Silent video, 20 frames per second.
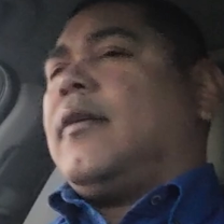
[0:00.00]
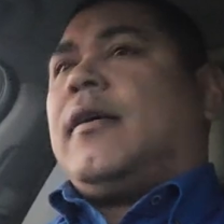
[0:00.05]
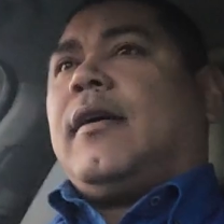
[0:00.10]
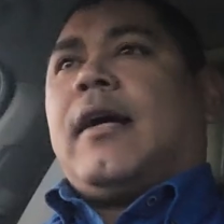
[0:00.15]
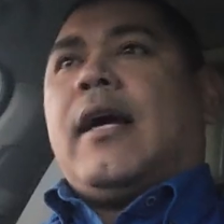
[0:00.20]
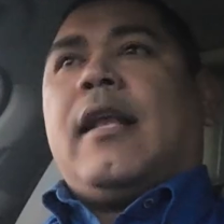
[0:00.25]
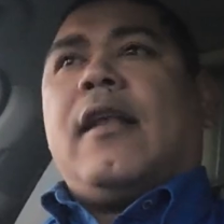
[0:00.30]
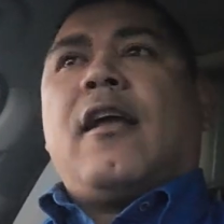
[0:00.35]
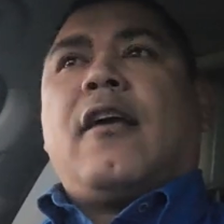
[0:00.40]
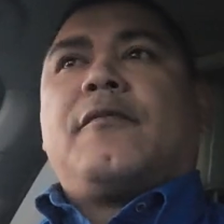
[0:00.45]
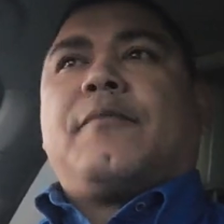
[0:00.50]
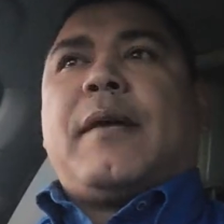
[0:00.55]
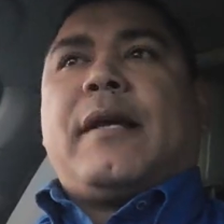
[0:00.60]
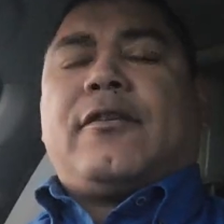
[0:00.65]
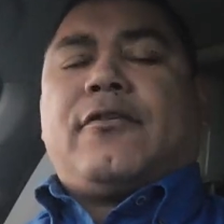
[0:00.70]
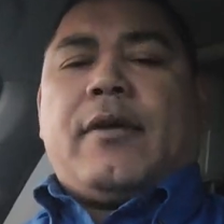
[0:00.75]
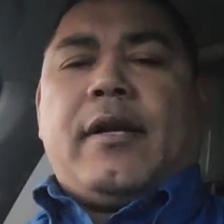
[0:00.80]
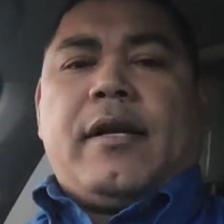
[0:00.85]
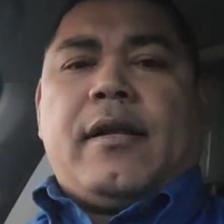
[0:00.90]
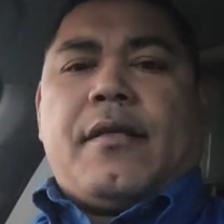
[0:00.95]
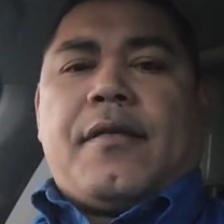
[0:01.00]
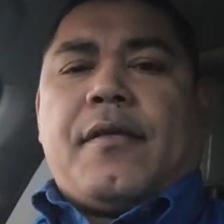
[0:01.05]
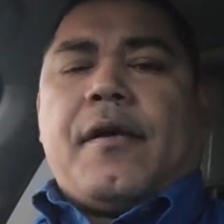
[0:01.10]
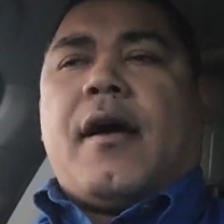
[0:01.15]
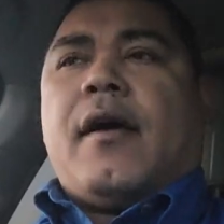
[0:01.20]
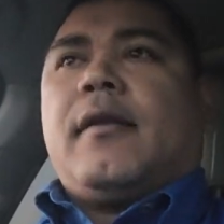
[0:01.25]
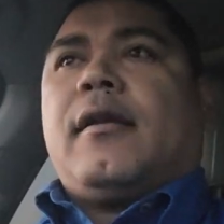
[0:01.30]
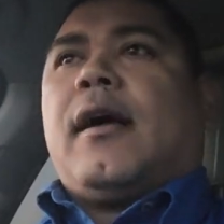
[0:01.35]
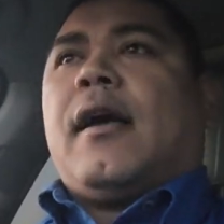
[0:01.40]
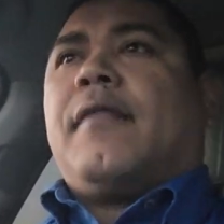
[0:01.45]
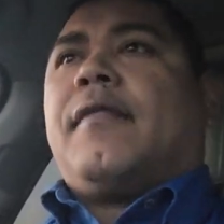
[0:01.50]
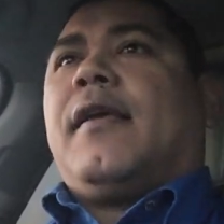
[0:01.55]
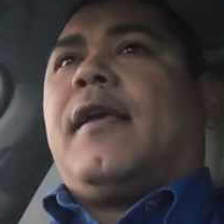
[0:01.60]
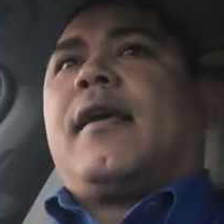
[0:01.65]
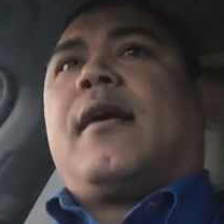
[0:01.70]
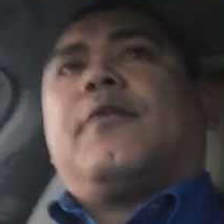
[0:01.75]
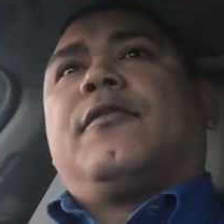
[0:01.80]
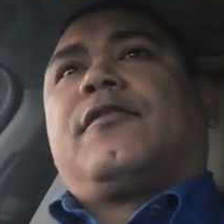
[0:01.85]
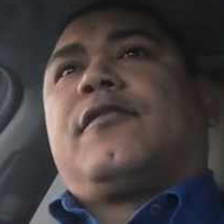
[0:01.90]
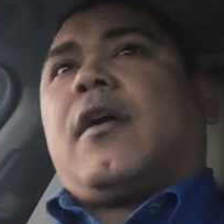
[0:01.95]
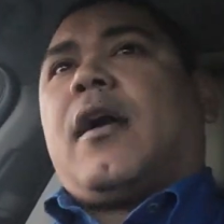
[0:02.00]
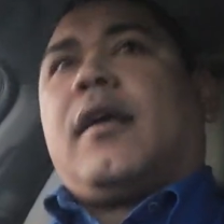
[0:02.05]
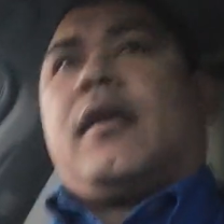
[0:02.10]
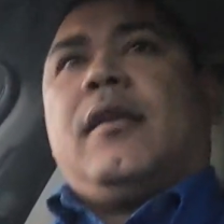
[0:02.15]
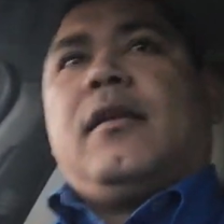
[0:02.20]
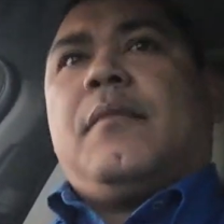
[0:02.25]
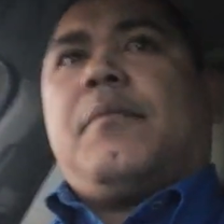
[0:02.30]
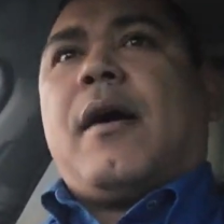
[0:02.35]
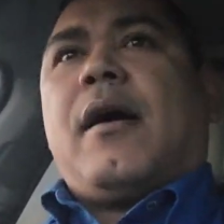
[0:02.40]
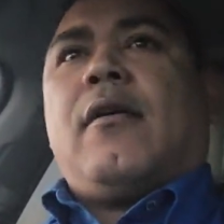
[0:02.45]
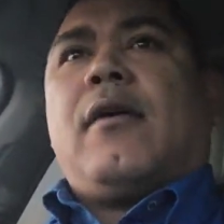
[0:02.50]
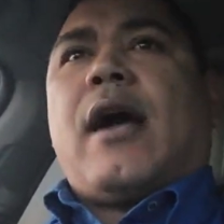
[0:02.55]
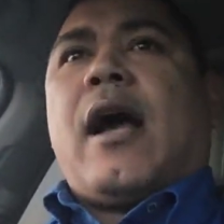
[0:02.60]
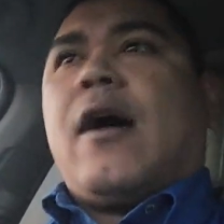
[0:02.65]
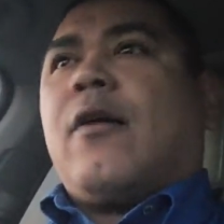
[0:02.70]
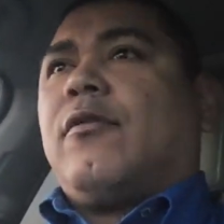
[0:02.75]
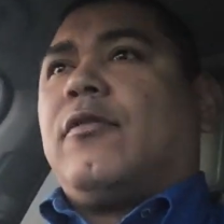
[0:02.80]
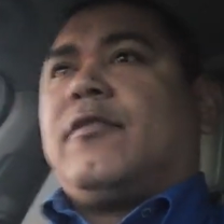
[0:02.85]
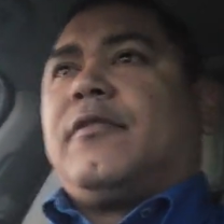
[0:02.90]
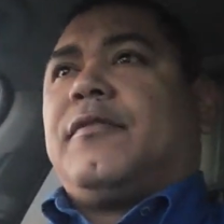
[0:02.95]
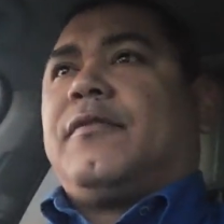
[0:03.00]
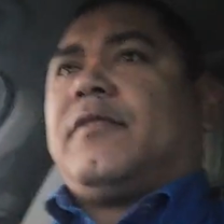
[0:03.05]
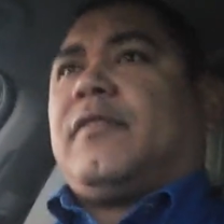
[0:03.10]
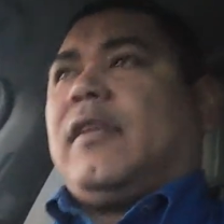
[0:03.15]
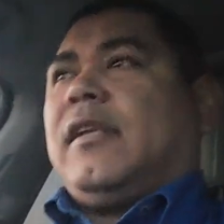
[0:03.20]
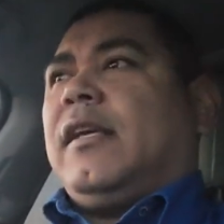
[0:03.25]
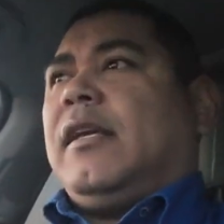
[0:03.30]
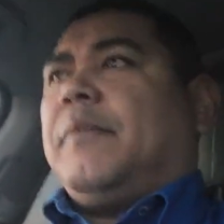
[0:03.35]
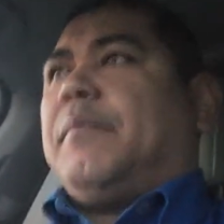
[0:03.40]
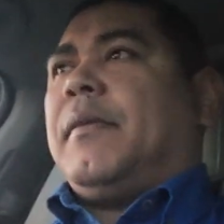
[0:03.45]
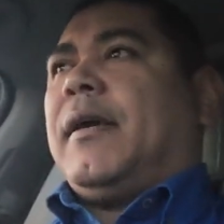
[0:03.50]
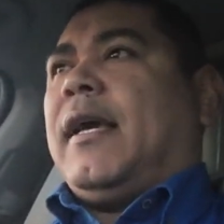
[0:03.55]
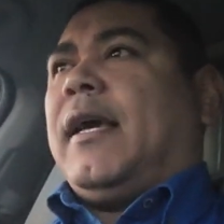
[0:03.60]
I lost my train of thought. I think I was talking about hours of sleep,